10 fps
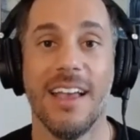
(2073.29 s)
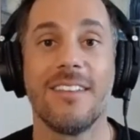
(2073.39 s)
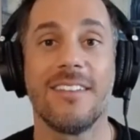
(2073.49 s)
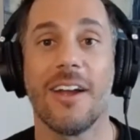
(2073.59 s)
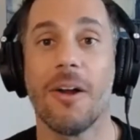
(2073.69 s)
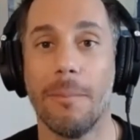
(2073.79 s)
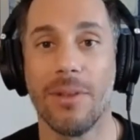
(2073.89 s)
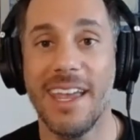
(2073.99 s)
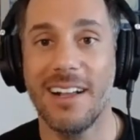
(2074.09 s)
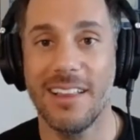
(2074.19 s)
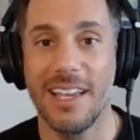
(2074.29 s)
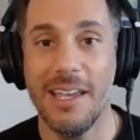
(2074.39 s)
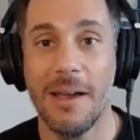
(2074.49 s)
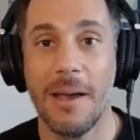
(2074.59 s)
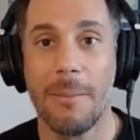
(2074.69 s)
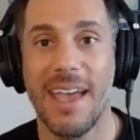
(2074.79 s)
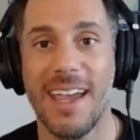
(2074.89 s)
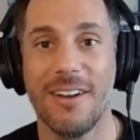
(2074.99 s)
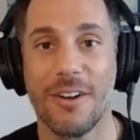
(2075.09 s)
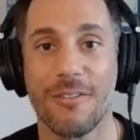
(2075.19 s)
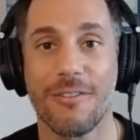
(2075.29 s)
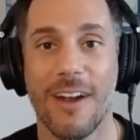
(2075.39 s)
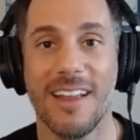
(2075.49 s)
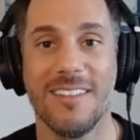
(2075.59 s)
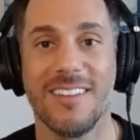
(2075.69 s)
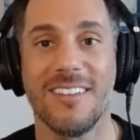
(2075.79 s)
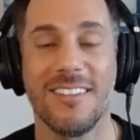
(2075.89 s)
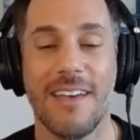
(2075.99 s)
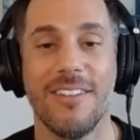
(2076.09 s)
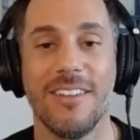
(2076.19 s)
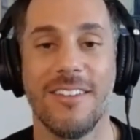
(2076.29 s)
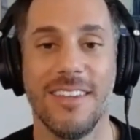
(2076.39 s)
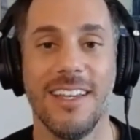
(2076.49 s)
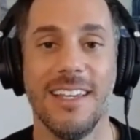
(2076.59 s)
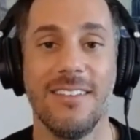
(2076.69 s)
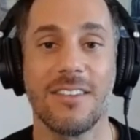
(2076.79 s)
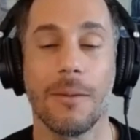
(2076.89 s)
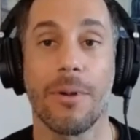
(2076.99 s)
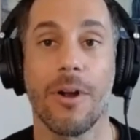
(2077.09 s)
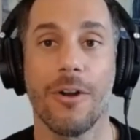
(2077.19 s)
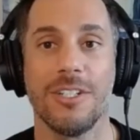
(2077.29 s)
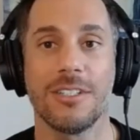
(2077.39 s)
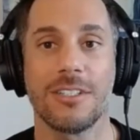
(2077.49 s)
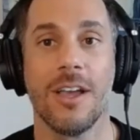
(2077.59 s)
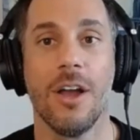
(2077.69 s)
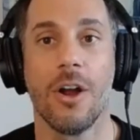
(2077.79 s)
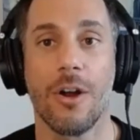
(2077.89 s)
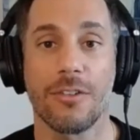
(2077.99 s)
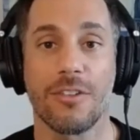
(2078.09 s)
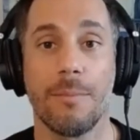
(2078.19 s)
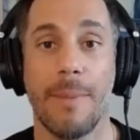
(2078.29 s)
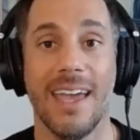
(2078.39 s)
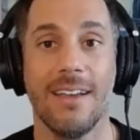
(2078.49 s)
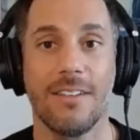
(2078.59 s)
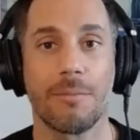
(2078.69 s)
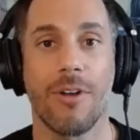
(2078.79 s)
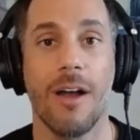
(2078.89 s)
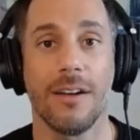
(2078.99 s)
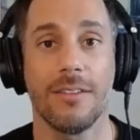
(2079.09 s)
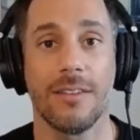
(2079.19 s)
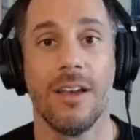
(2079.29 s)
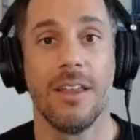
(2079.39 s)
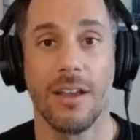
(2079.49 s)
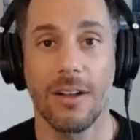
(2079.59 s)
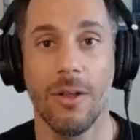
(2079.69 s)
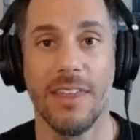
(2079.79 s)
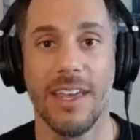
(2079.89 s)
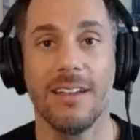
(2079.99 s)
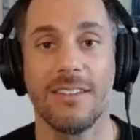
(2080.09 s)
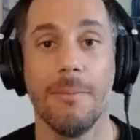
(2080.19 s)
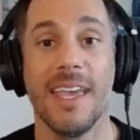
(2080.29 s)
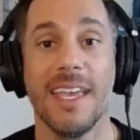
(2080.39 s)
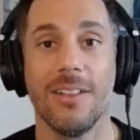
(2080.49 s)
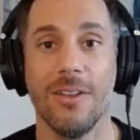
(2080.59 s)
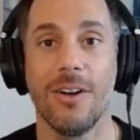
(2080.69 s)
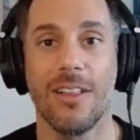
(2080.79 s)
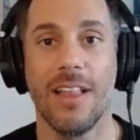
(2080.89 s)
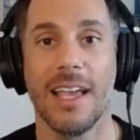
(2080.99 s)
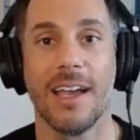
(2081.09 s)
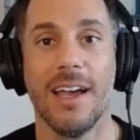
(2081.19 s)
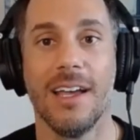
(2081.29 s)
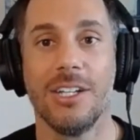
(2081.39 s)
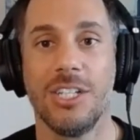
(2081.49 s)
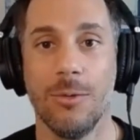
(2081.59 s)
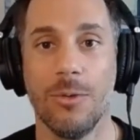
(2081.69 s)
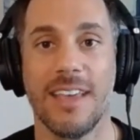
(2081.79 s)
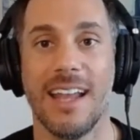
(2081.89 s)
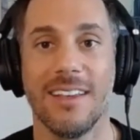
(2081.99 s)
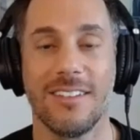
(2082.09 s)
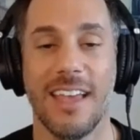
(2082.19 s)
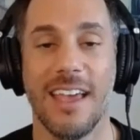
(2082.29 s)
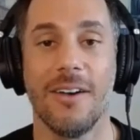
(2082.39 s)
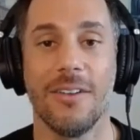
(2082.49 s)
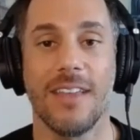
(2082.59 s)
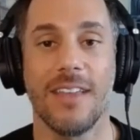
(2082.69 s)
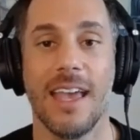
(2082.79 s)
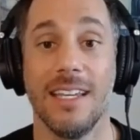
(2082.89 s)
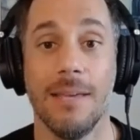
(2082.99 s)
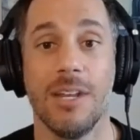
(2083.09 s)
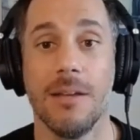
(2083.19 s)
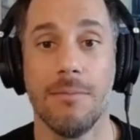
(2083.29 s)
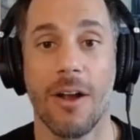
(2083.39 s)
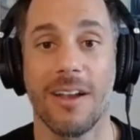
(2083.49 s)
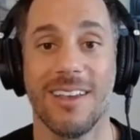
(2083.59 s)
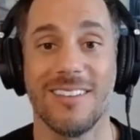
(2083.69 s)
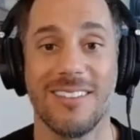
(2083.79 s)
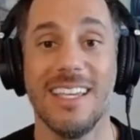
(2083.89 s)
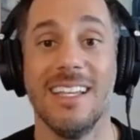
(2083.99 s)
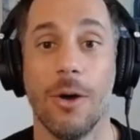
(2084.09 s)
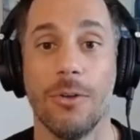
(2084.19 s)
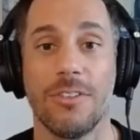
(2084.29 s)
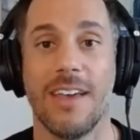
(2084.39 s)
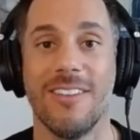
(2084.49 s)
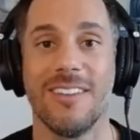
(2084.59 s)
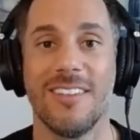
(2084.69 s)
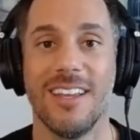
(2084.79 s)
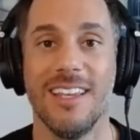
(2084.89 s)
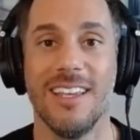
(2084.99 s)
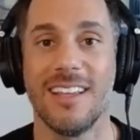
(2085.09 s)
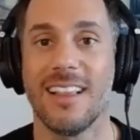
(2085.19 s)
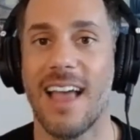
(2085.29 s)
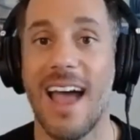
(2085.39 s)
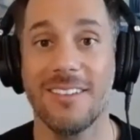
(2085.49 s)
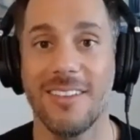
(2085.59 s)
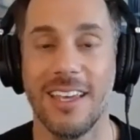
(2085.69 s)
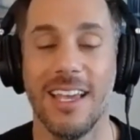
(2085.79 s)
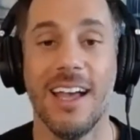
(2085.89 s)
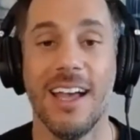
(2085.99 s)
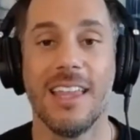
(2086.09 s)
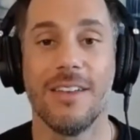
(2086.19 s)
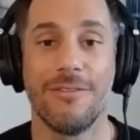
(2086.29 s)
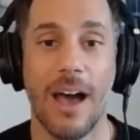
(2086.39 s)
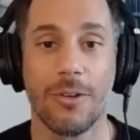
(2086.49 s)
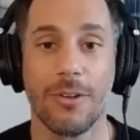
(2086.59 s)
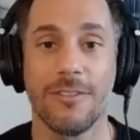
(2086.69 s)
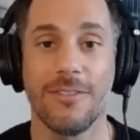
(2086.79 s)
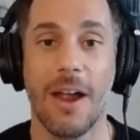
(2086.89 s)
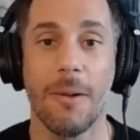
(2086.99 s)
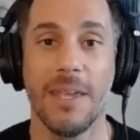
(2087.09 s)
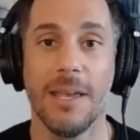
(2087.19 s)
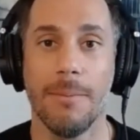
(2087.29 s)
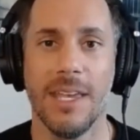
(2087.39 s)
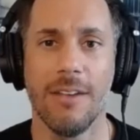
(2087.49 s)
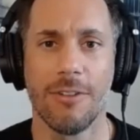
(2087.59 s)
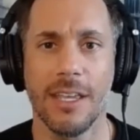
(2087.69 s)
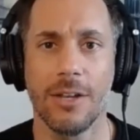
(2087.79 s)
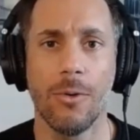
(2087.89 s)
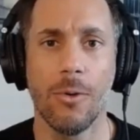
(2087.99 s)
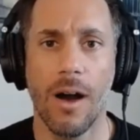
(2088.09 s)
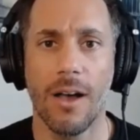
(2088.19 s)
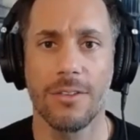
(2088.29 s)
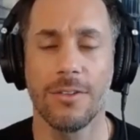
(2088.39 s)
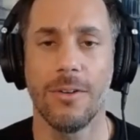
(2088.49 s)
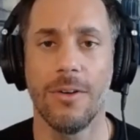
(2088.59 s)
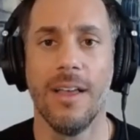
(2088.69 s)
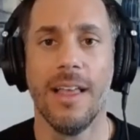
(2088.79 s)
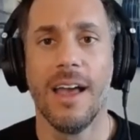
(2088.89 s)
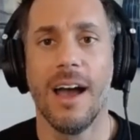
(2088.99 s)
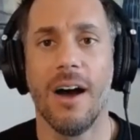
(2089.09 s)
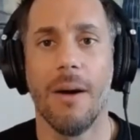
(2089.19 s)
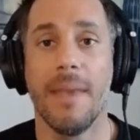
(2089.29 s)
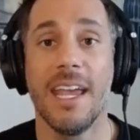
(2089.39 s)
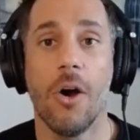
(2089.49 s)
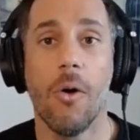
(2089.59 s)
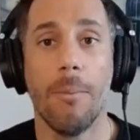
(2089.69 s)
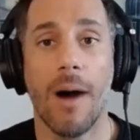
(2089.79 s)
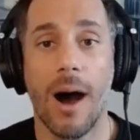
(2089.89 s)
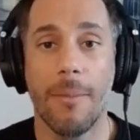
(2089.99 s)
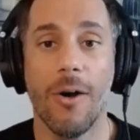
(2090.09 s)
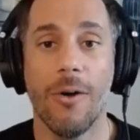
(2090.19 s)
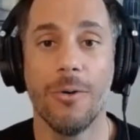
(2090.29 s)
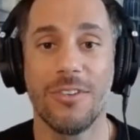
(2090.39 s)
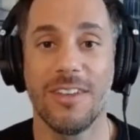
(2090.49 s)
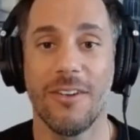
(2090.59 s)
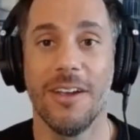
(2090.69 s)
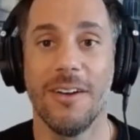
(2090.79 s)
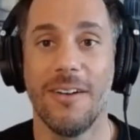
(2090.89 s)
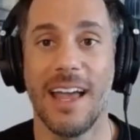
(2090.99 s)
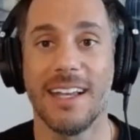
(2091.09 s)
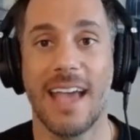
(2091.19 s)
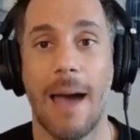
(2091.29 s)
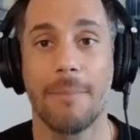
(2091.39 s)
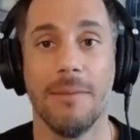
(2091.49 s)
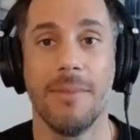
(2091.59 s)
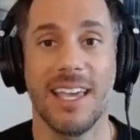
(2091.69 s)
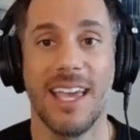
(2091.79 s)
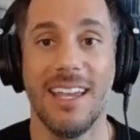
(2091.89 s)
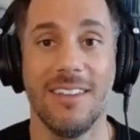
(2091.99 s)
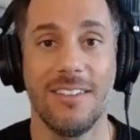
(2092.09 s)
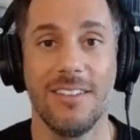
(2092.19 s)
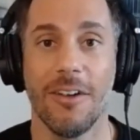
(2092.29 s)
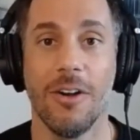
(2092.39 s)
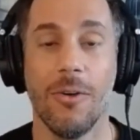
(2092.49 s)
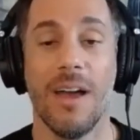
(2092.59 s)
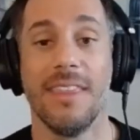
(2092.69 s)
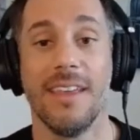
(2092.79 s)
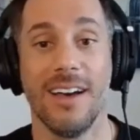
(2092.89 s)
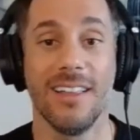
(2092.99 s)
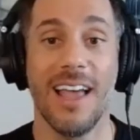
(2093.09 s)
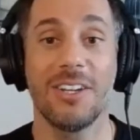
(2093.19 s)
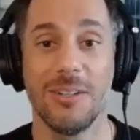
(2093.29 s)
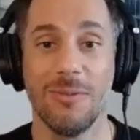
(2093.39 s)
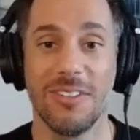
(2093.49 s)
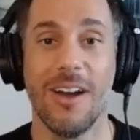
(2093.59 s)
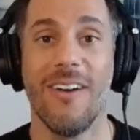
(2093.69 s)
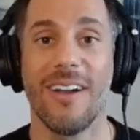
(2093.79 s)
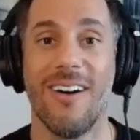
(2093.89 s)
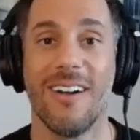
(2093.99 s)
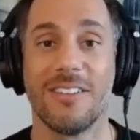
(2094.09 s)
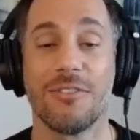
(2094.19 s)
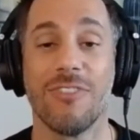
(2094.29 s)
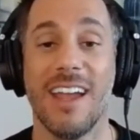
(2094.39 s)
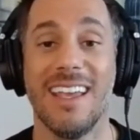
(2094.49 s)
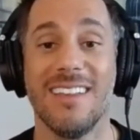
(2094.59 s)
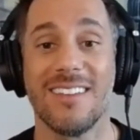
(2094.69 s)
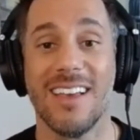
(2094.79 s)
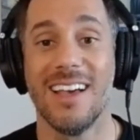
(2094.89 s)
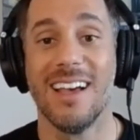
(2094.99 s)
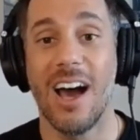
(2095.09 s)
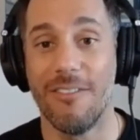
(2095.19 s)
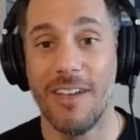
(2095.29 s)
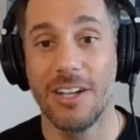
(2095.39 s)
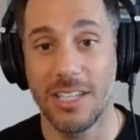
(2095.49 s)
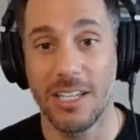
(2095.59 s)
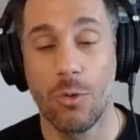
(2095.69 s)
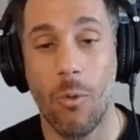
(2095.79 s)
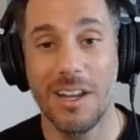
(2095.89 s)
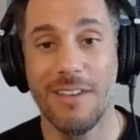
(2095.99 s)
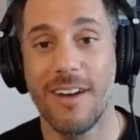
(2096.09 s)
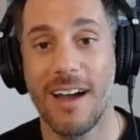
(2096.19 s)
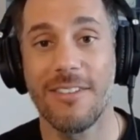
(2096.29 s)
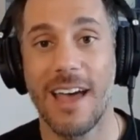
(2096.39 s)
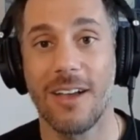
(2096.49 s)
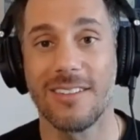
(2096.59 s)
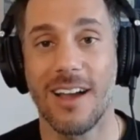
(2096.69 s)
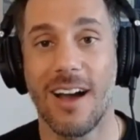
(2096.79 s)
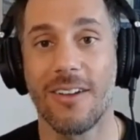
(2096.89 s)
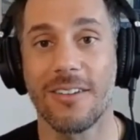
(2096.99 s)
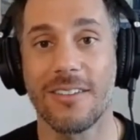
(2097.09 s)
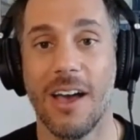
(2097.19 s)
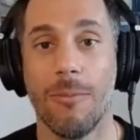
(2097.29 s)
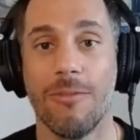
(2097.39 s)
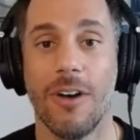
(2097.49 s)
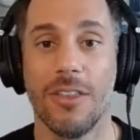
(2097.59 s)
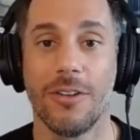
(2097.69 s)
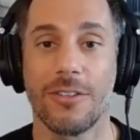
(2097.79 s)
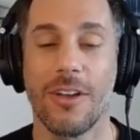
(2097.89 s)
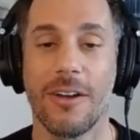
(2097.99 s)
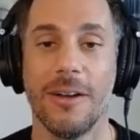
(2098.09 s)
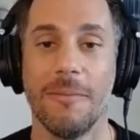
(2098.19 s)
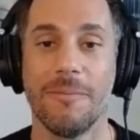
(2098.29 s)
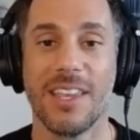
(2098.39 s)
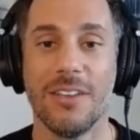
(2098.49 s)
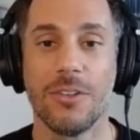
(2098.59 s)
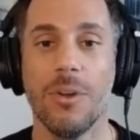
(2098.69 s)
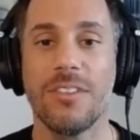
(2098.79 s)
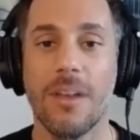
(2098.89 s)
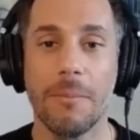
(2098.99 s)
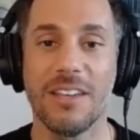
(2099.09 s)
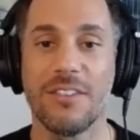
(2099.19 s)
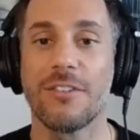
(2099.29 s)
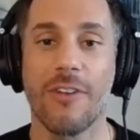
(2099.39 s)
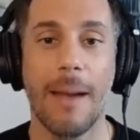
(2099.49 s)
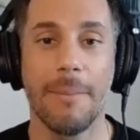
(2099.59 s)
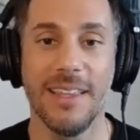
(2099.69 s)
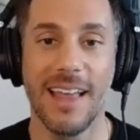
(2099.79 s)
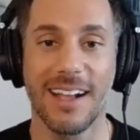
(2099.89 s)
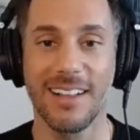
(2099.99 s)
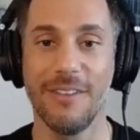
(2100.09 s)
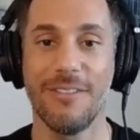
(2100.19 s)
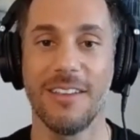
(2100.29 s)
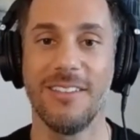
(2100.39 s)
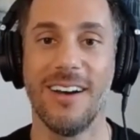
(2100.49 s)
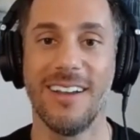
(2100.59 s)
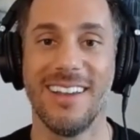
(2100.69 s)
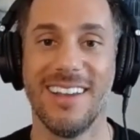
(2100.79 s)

Sara Blakely paid her friends in seven cities to purchase her Spanx product the clothing to make it look like she was getting sales at Neiman and Marcus in those seven cities. And lastly, the founders of Airbnb, really cool hustle, uh, made Obama O cereal and Captain McCain cereal when the election was going on to raise eventually $25,000 to help fund their startup. So, what's something scrappy that Cliff has done?